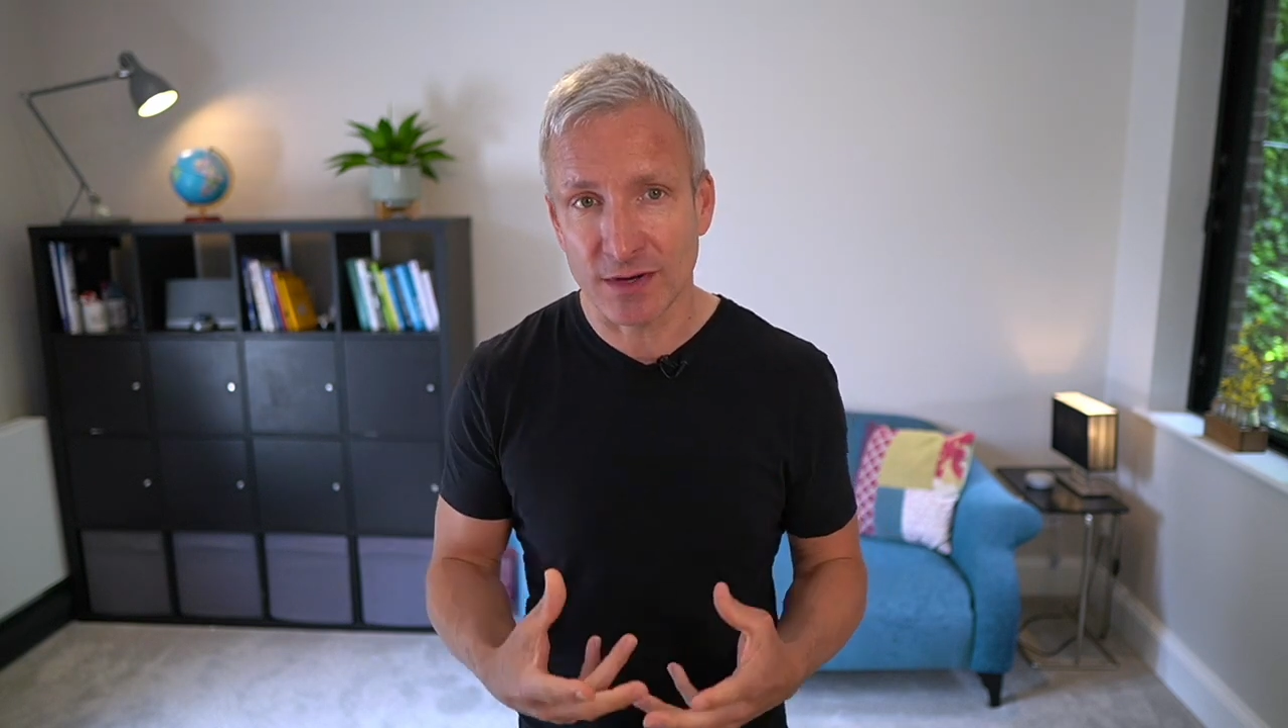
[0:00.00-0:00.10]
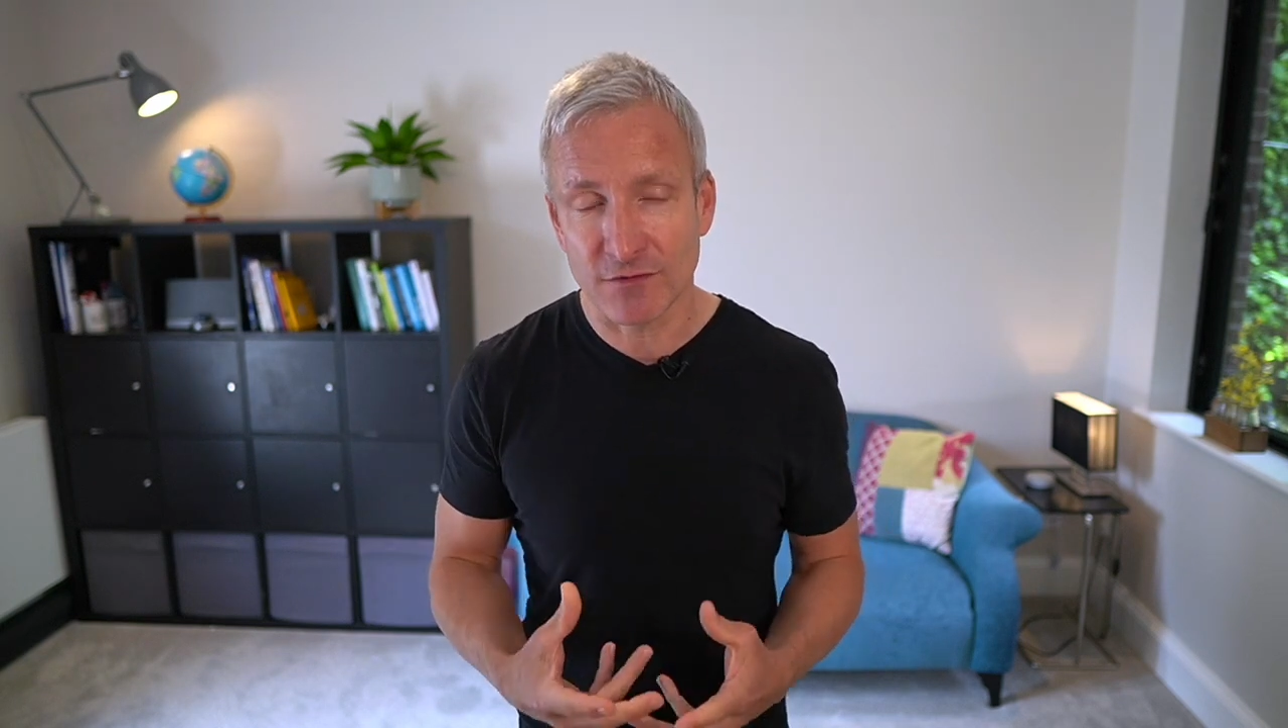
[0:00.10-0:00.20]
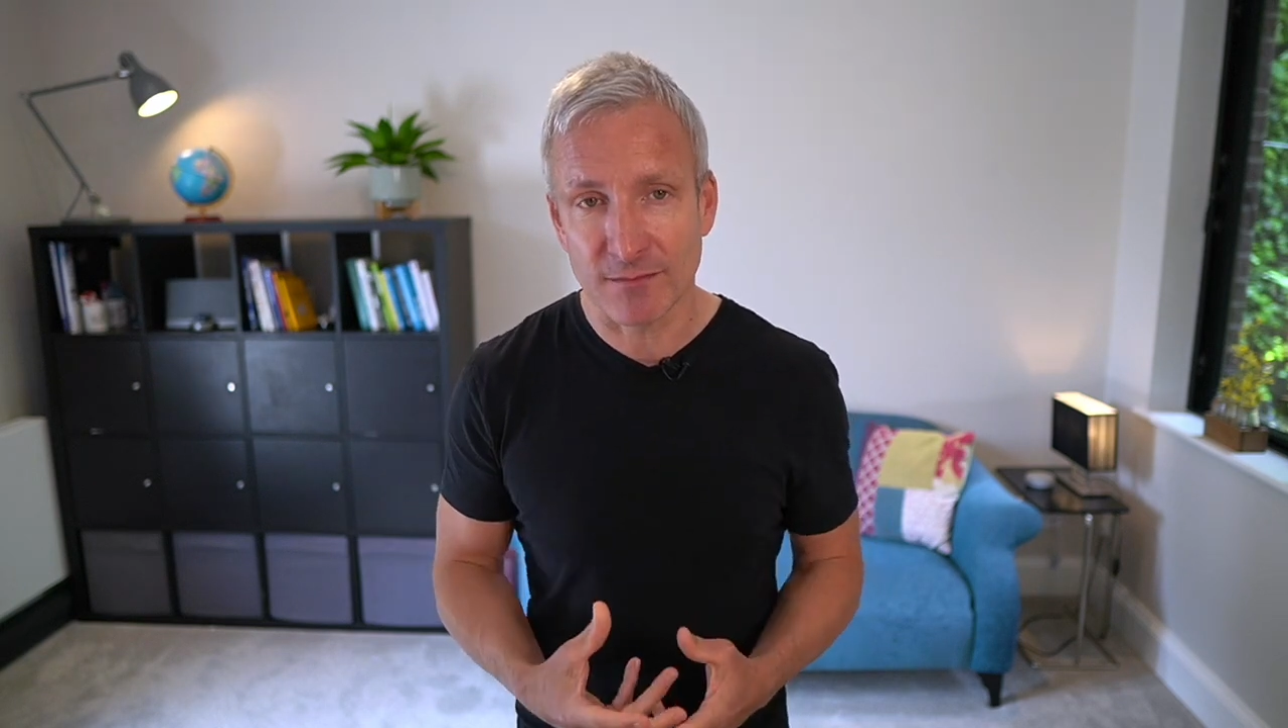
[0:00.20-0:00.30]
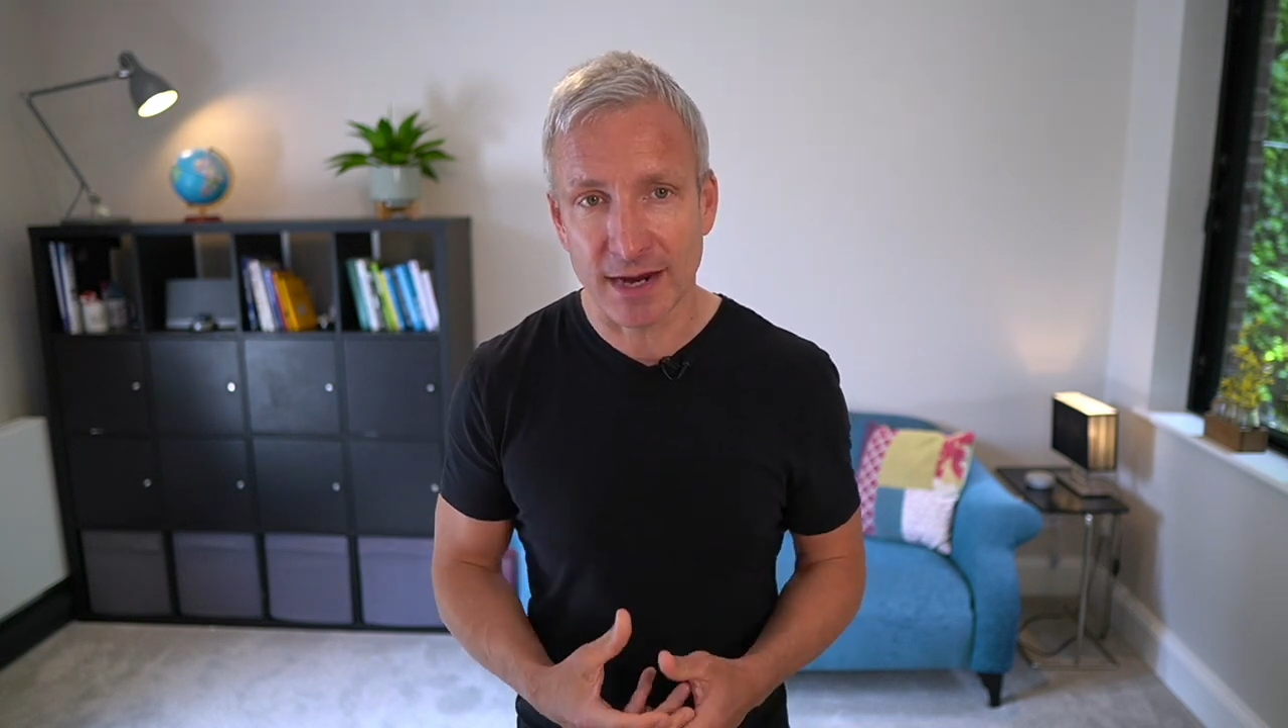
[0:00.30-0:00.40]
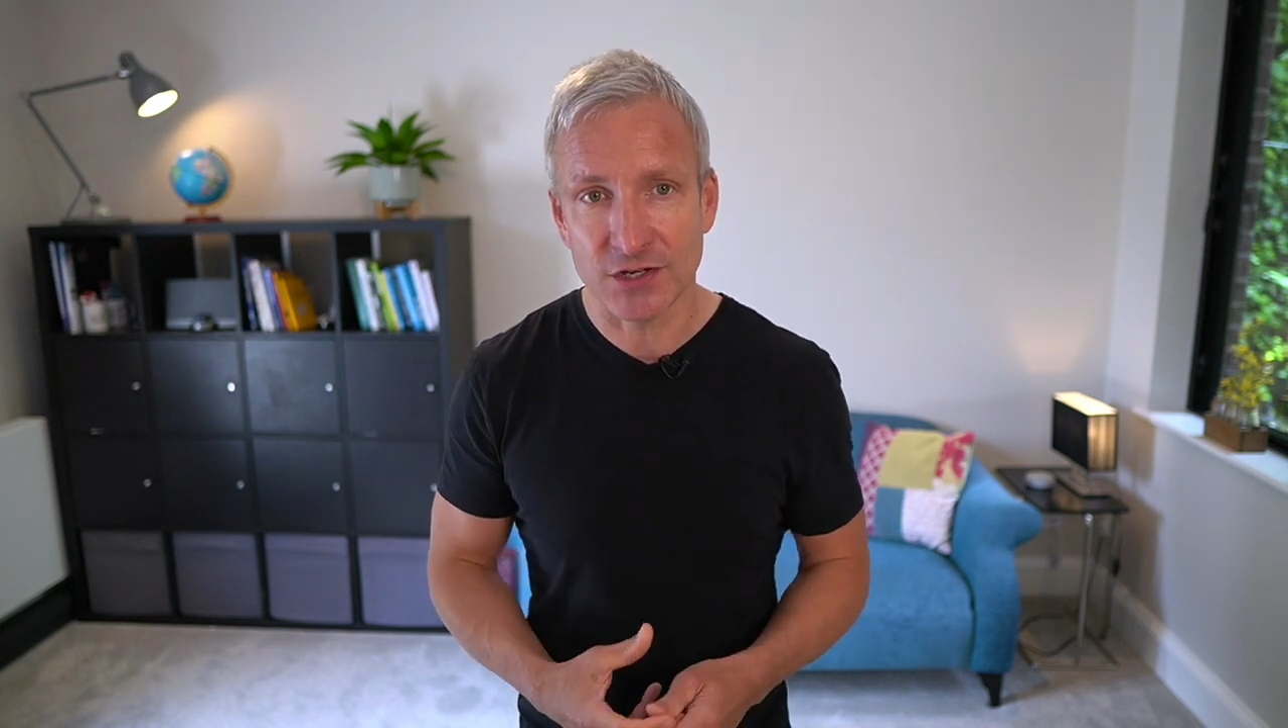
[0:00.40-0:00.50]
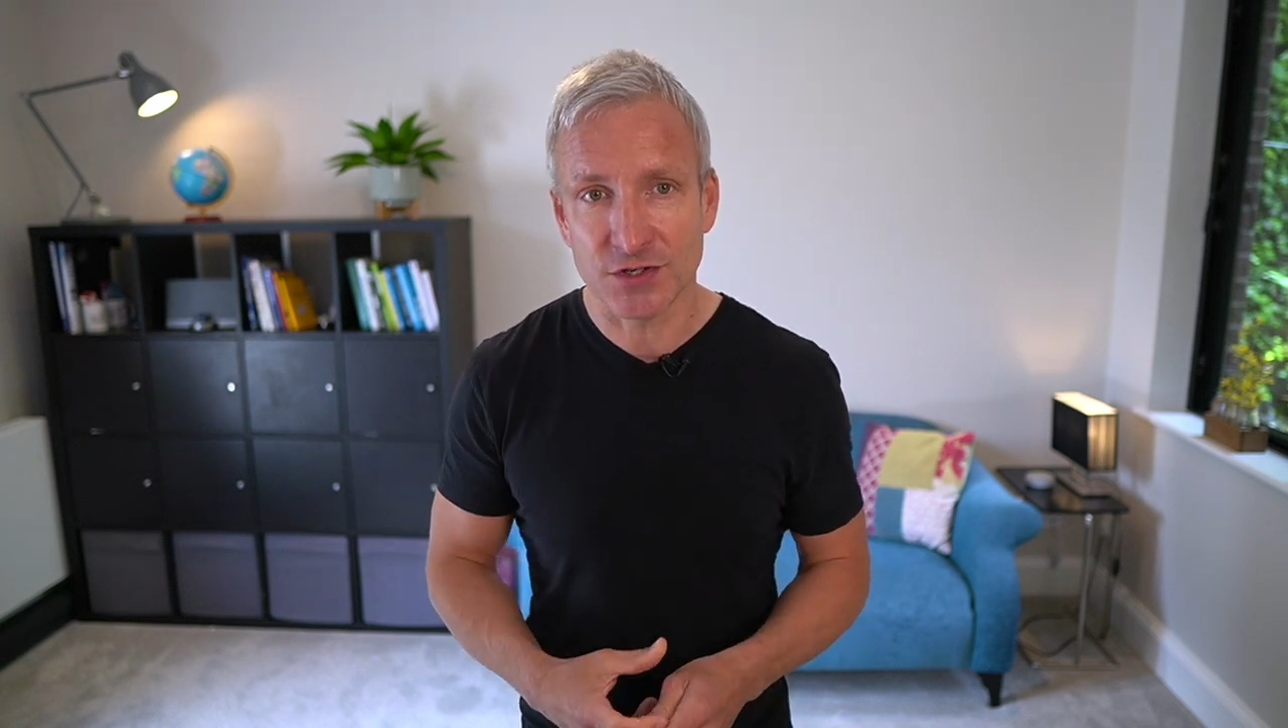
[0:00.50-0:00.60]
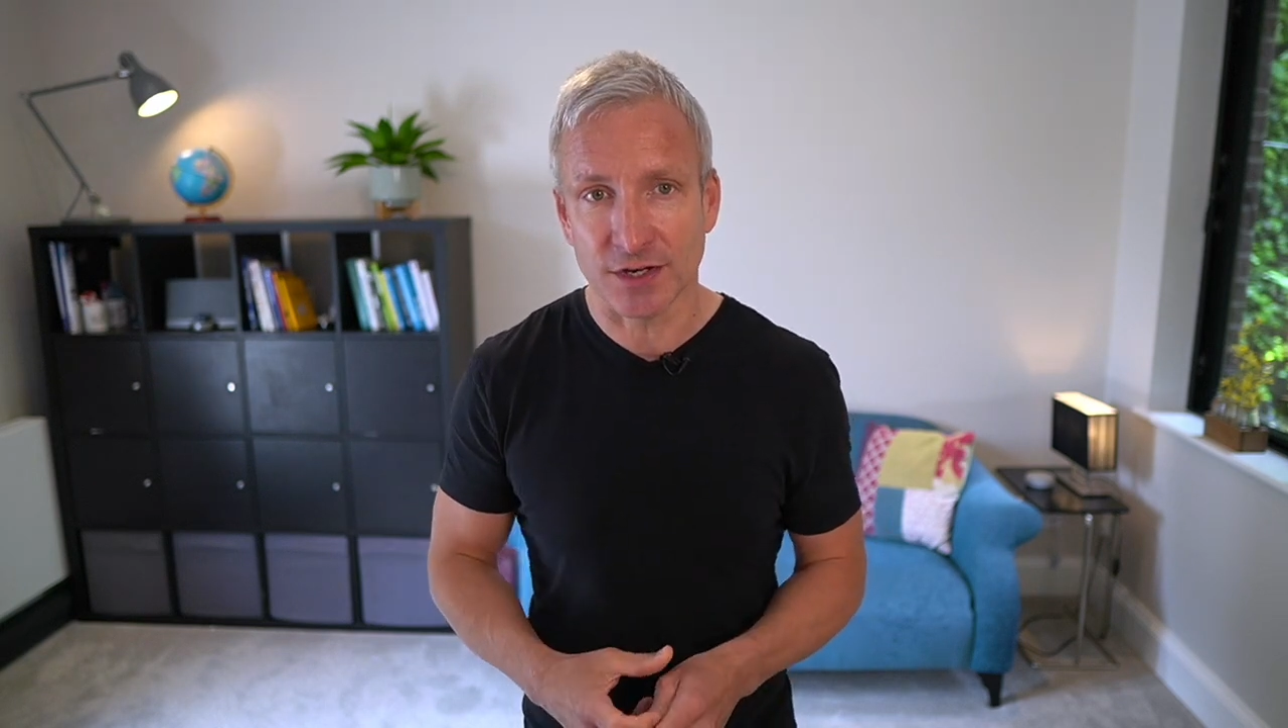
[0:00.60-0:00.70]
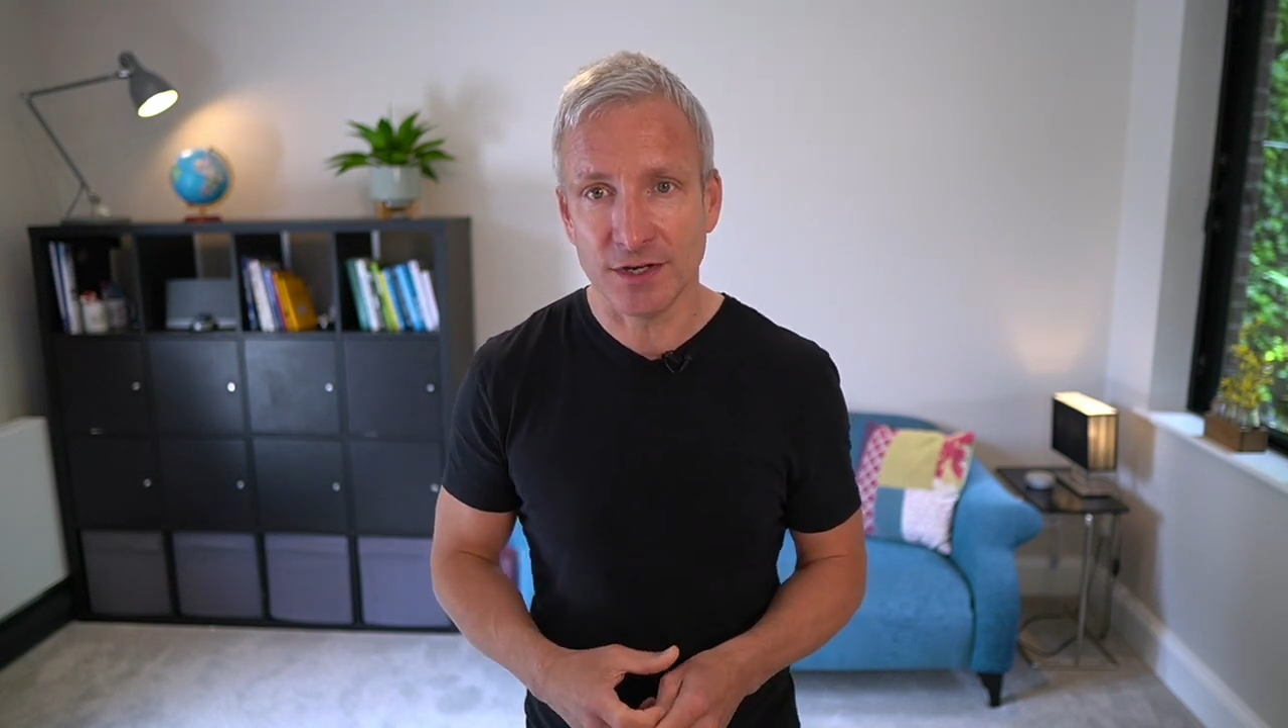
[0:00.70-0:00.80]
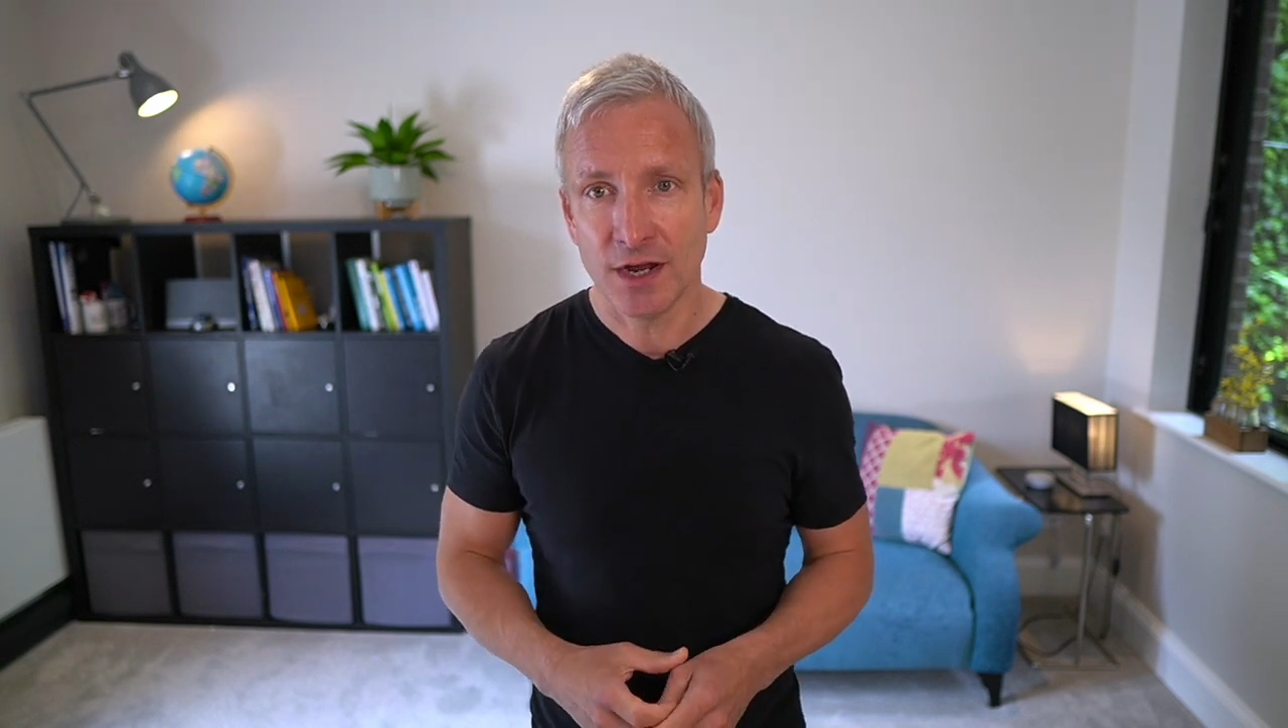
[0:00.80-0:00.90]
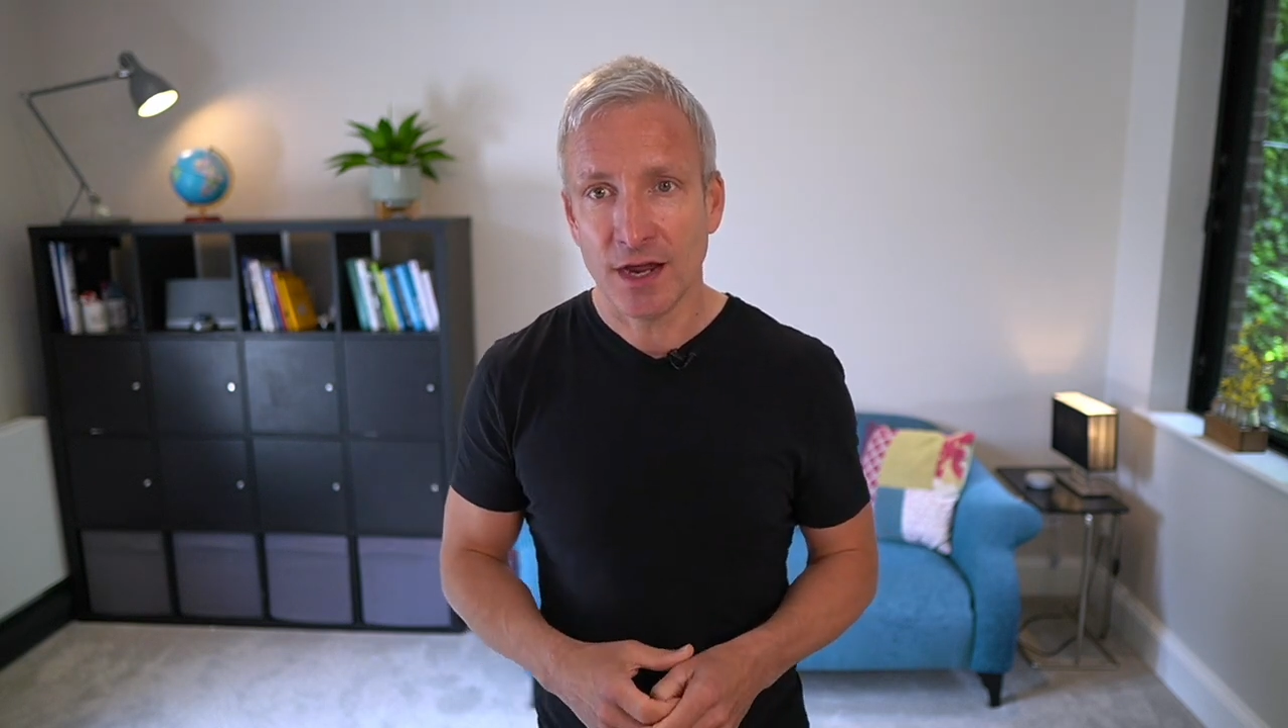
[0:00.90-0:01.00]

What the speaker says: information,